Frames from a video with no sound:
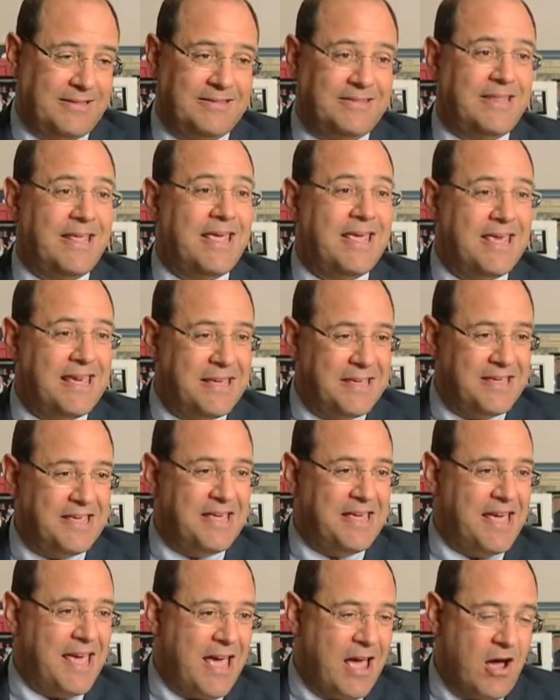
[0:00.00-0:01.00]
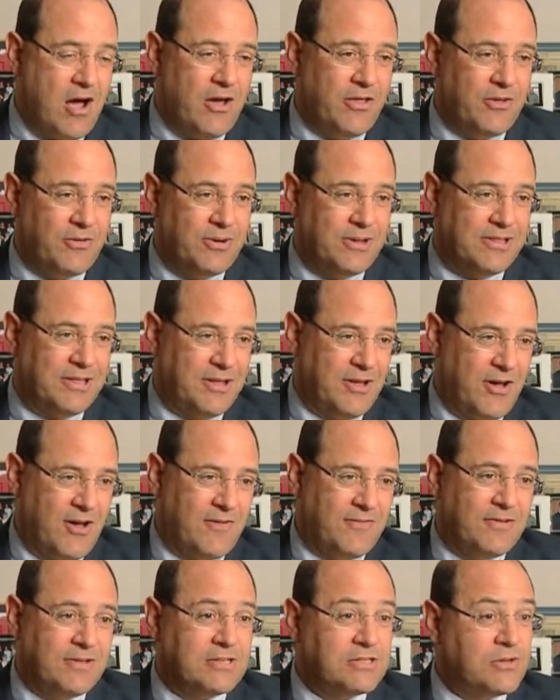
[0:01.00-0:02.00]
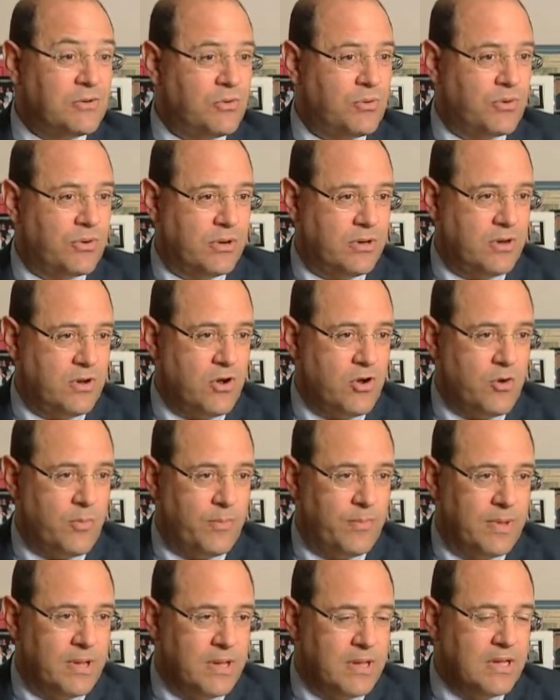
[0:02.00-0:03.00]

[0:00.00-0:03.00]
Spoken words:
day either at the office or at home.